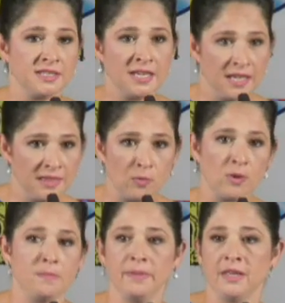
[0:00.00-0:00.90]
to hit the
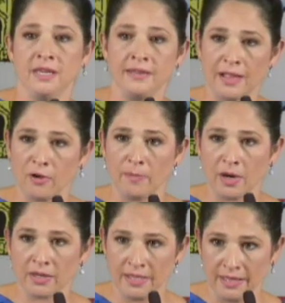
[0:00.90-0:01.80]
$1 billion
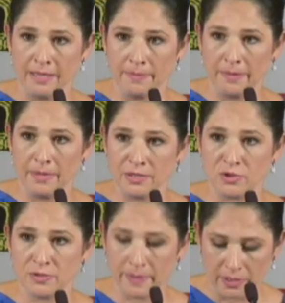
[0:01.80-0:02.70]
mark in late payment
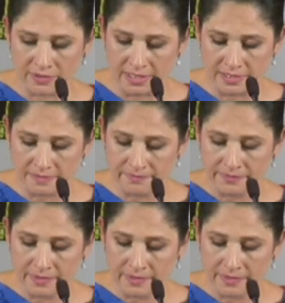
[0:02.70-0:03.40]
interest penalties.